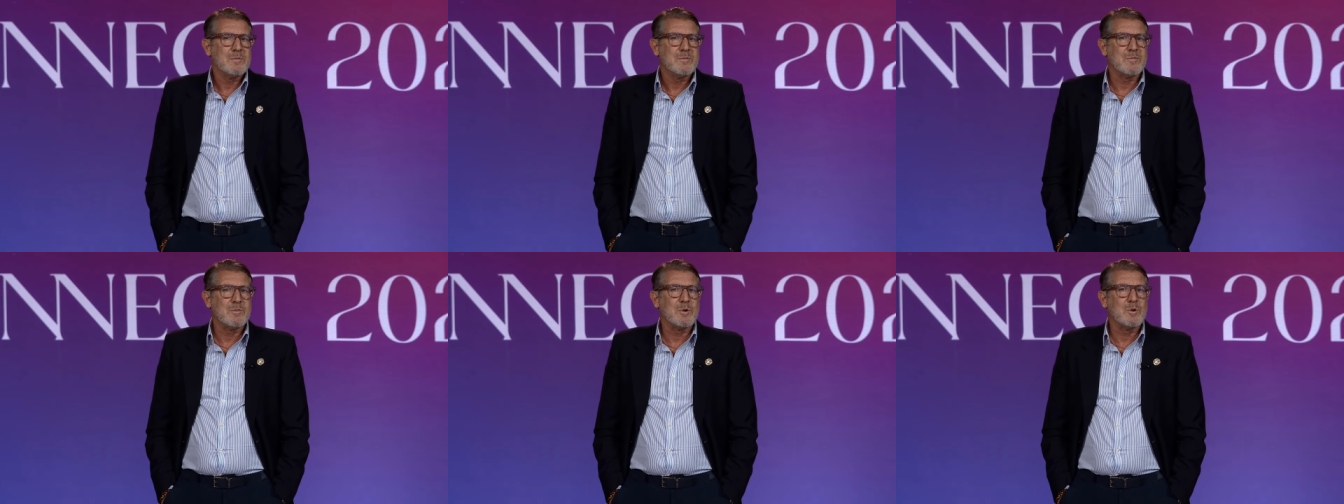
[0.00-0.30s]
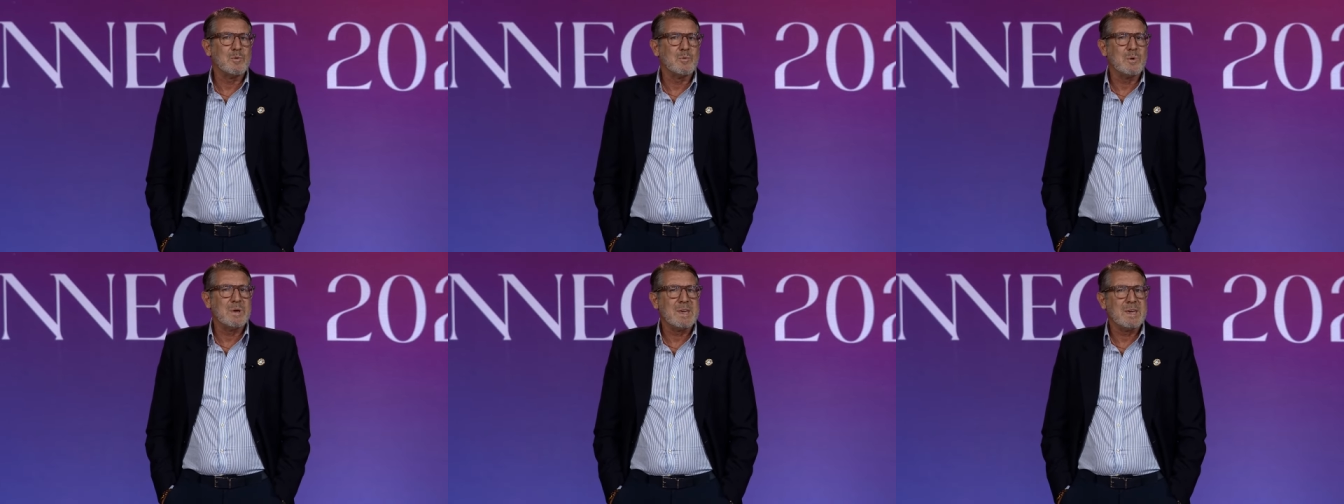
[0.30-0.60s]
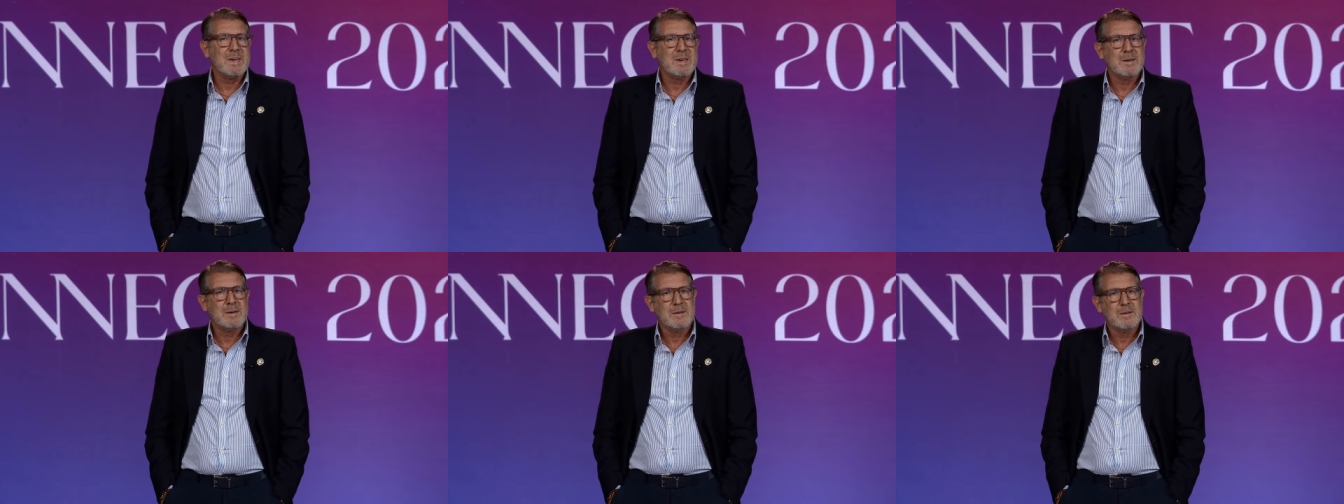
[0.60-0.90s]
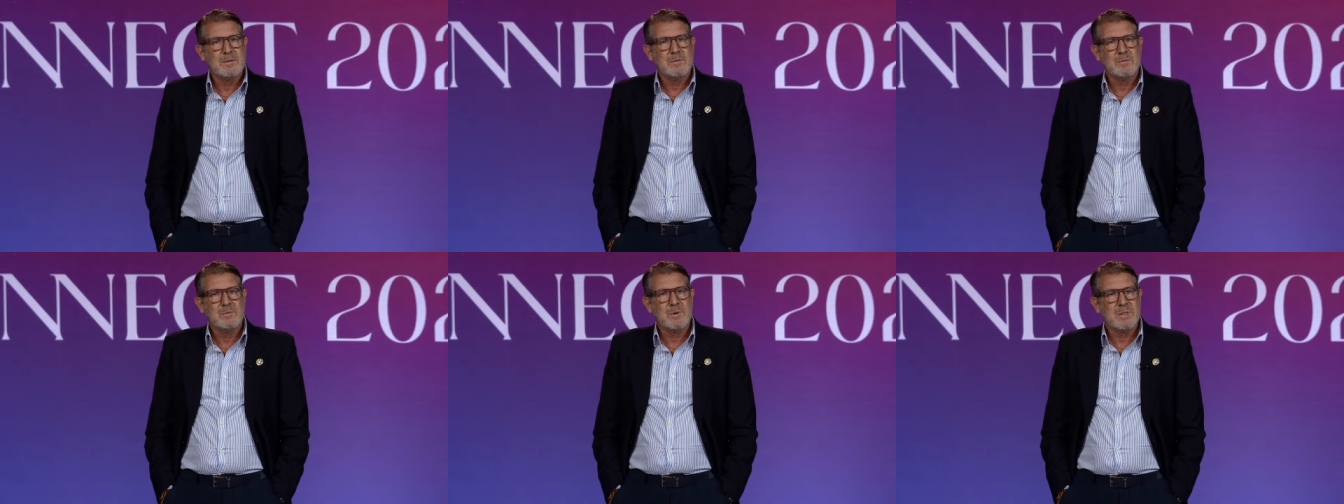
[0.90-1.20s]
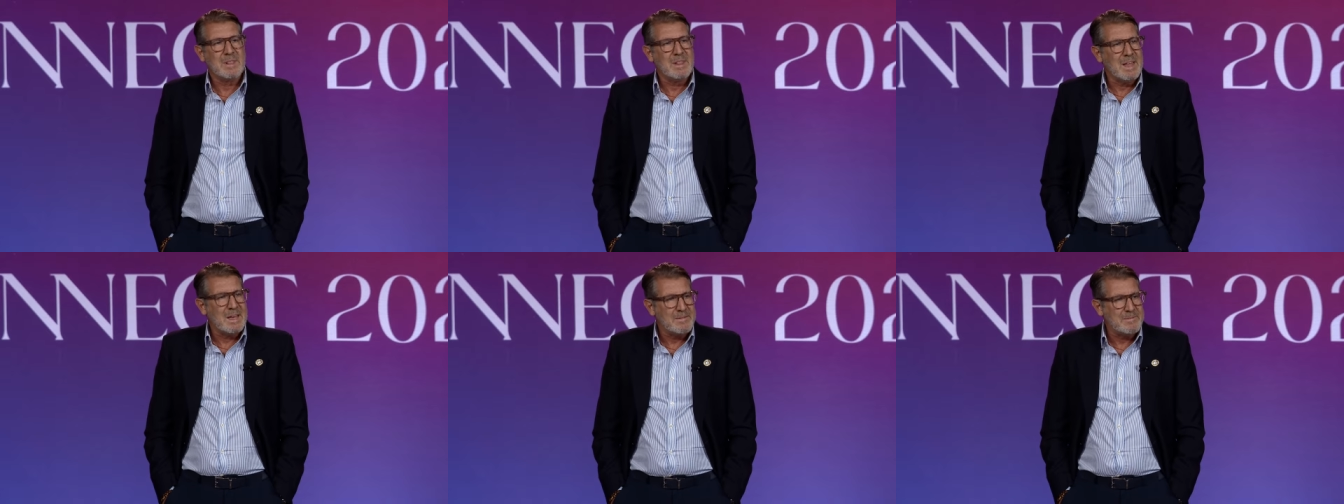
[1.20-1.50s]
for a week
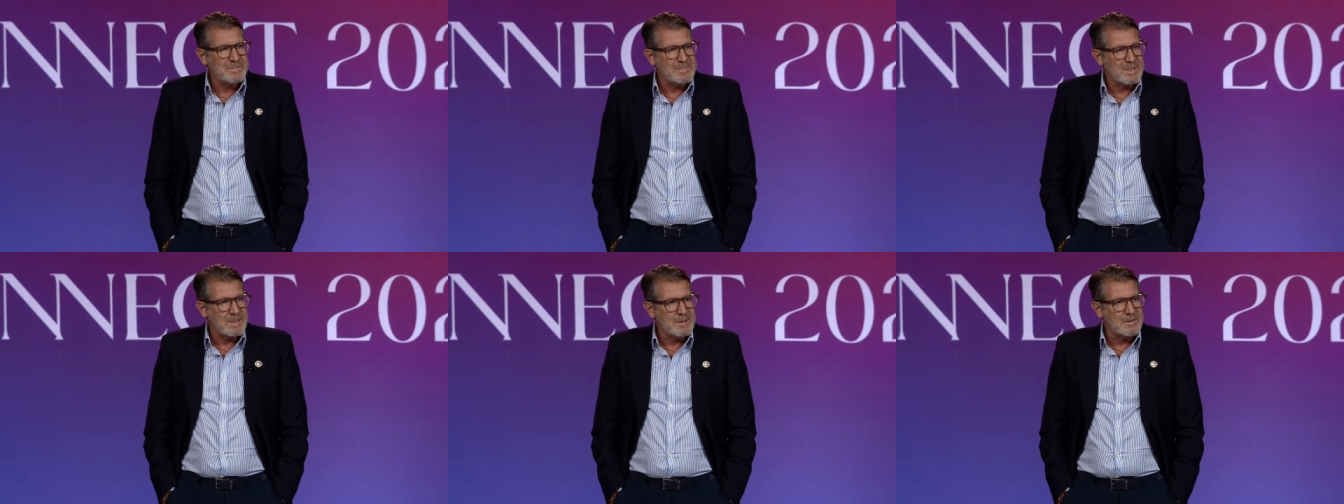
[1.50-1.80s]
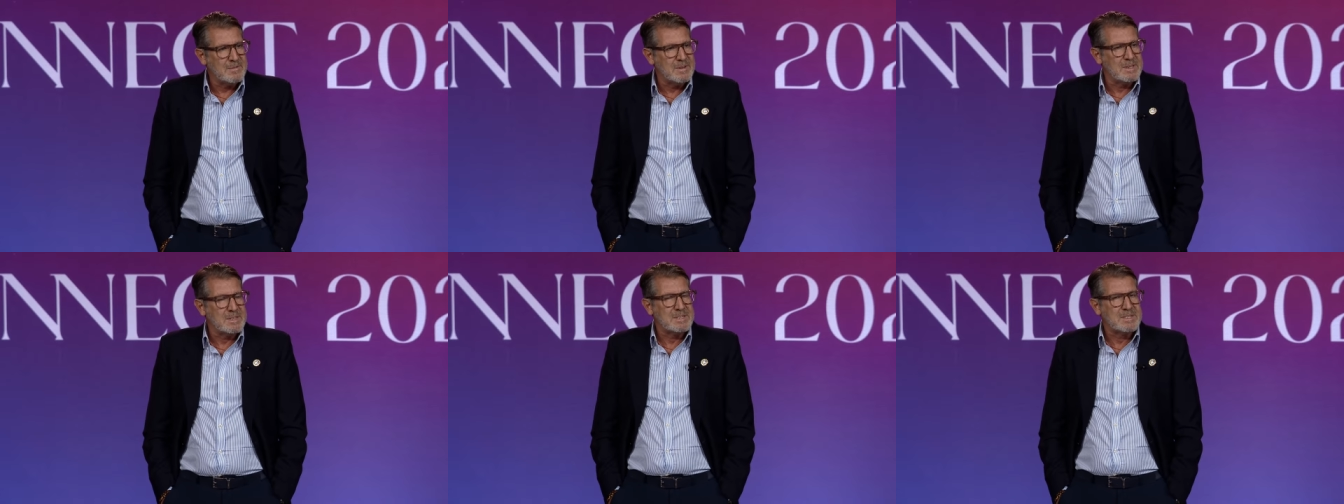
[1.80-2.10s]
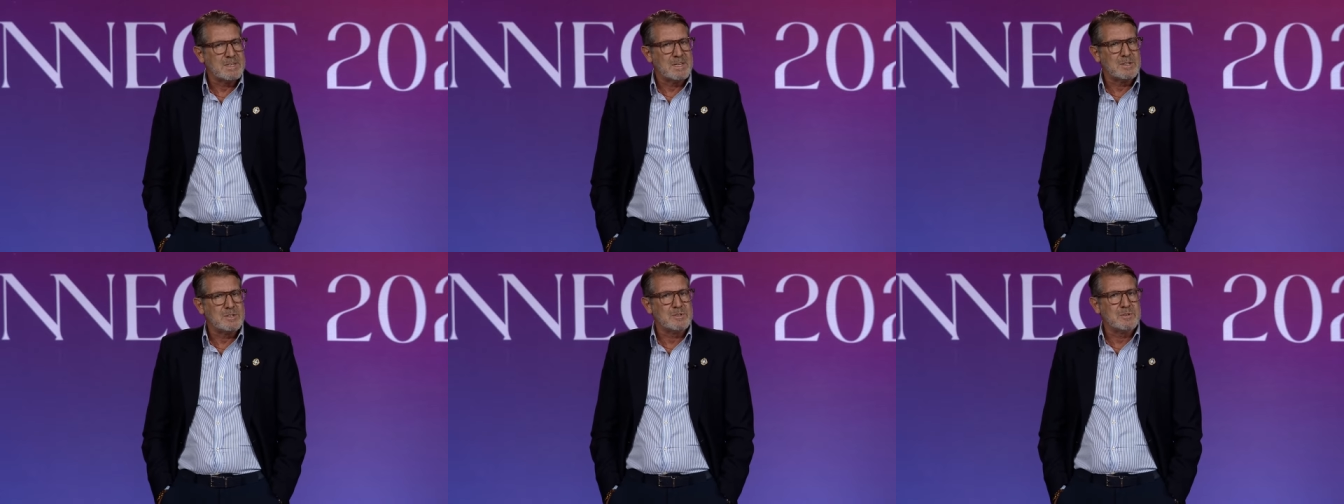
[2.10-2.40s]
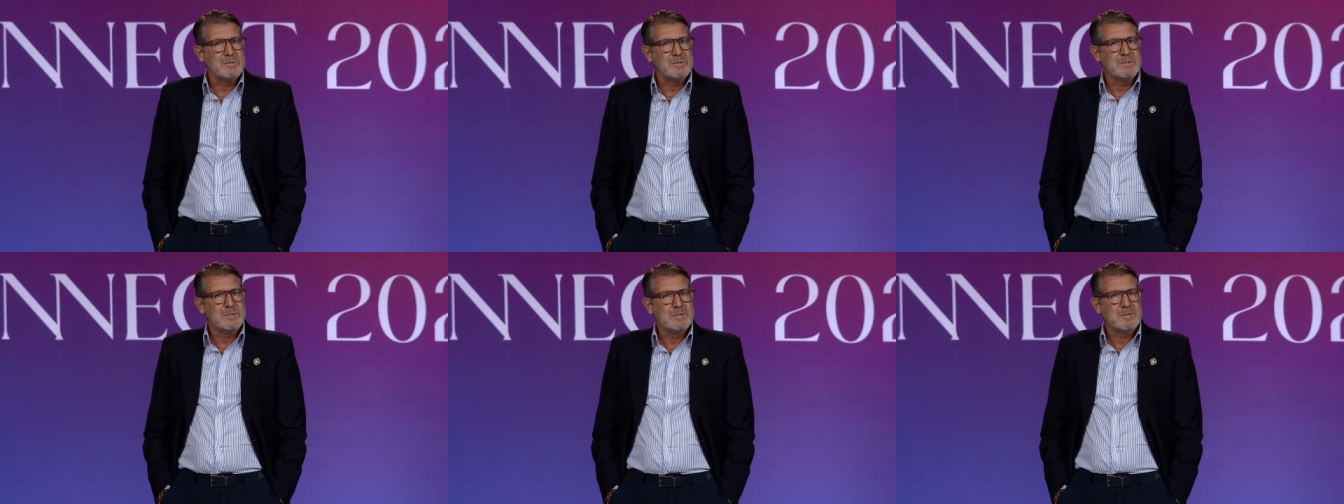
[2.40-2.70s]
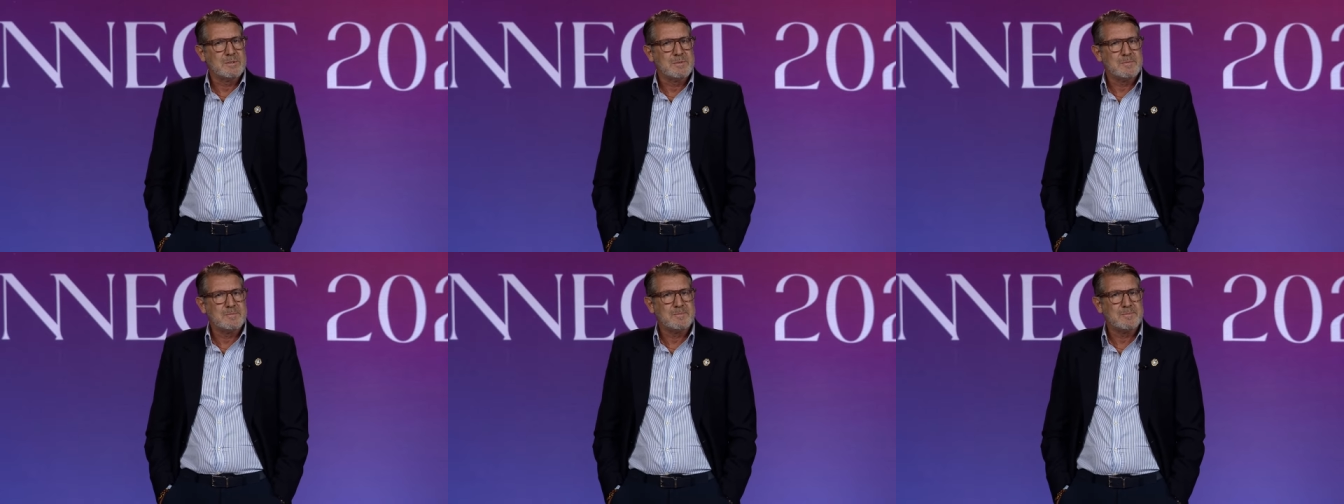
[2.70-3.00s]
with life saving
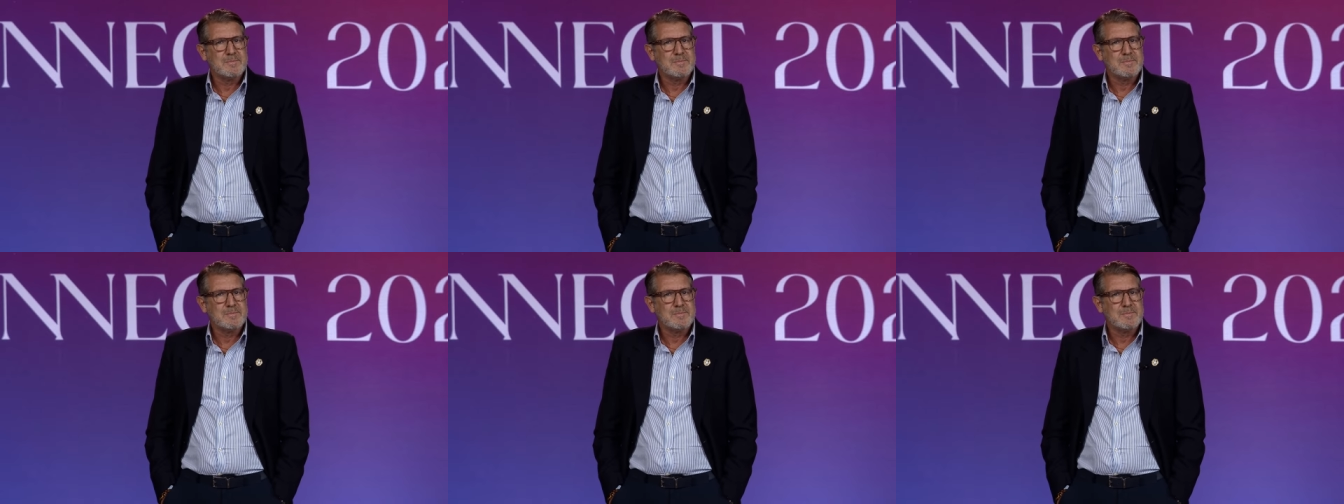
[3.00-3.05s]
essentials.